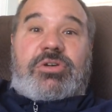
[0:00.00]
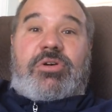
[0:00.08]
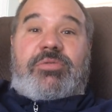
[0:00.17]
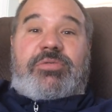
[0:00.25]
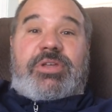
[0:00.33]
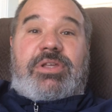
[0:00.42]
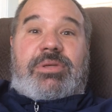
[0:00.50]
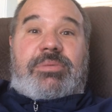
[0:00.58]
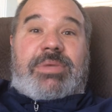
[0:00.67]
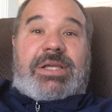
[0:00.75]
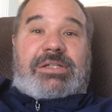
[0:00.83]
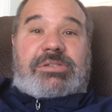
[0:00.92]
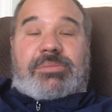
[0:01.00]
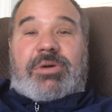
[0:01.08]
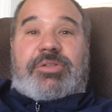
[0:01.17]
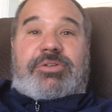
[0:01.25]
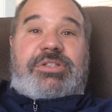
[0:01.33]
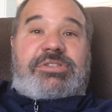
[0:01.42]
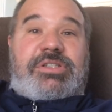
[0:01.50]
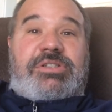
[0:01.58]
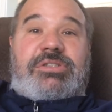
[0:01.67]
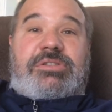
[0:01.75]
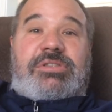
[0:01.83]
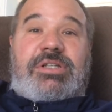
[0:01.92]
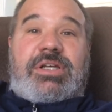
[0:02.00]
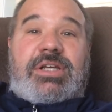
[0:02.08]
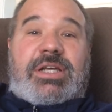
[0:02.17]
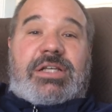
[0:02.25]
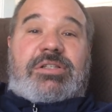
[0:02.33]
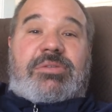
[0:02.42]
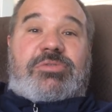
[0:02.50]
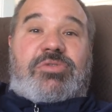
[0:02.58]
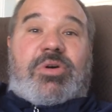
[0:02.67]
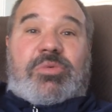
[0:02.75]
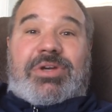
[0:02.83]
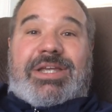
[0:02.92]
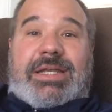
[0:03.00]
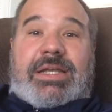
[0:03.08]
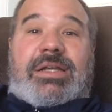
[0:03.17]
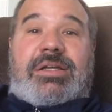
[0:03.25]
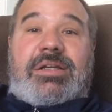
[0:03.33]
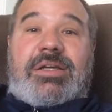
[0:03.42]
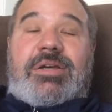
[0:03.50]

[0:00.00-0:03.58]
Hopefully you can make some other decisions in terms of what we're eating.